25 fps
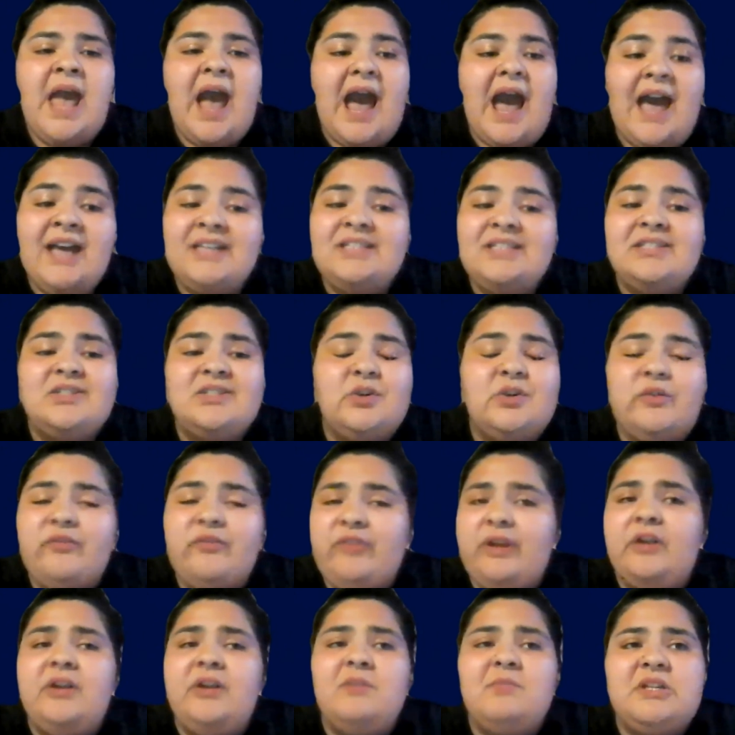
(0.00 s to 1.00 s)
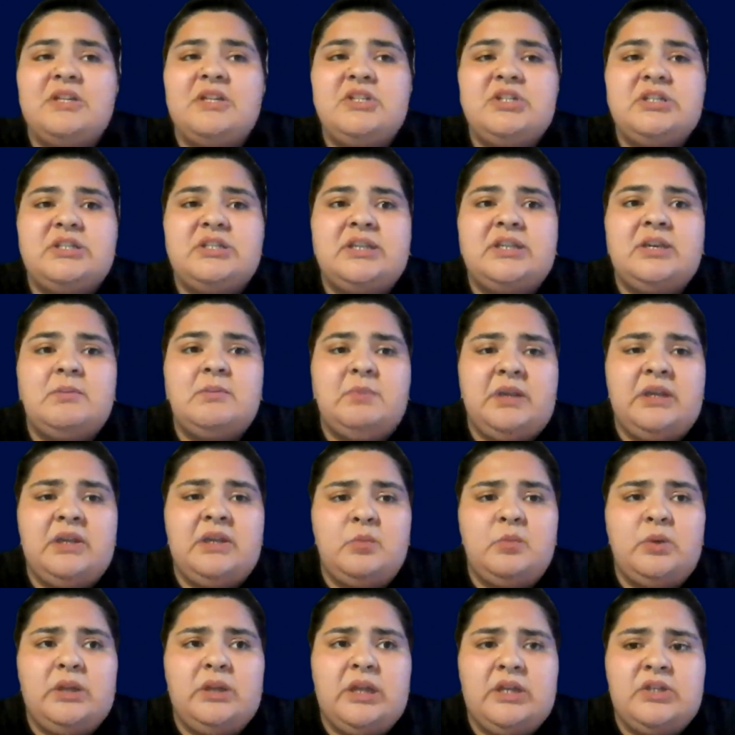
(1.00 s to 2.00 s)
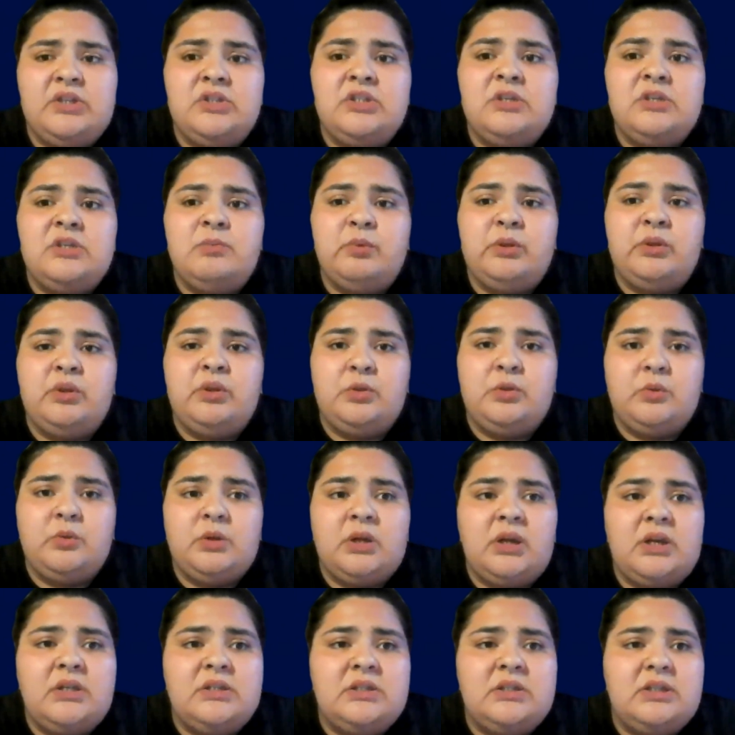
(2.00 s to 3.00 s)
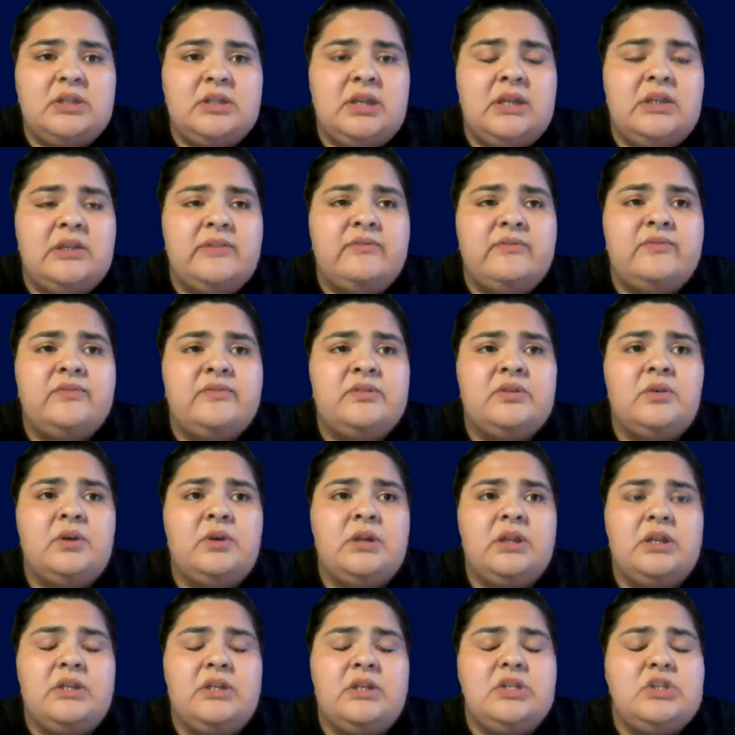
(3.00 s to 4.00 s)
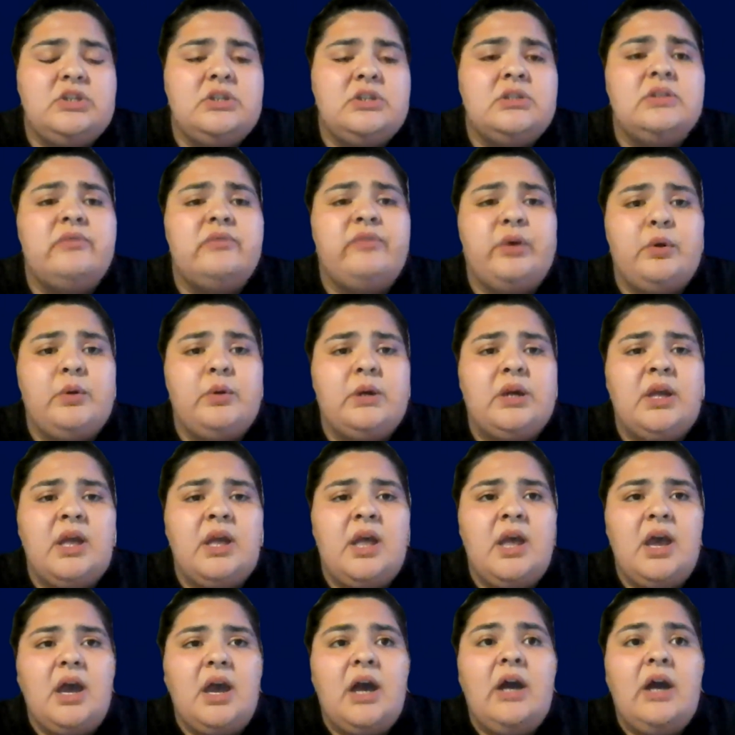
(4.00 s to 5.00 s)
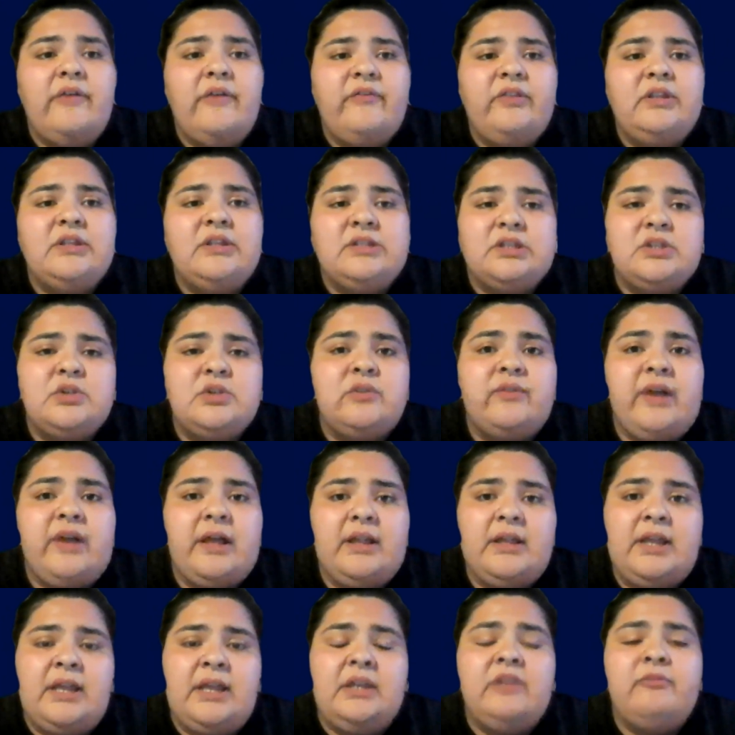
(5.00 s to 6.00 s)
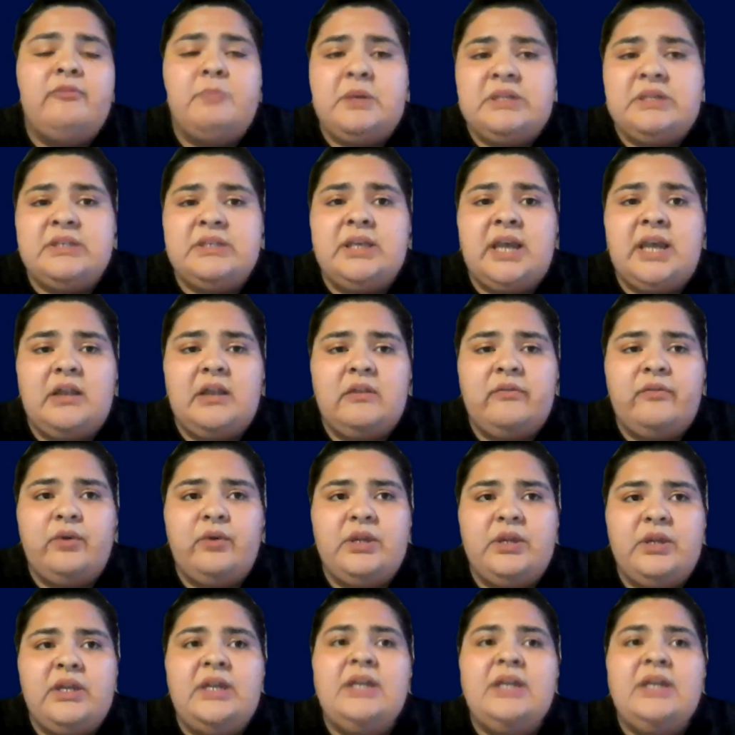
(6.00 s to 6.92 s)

I still very much see it being in relationship with the Yukuts, the natives or the Indigenous folk of the Central Valley and of Pixley, California.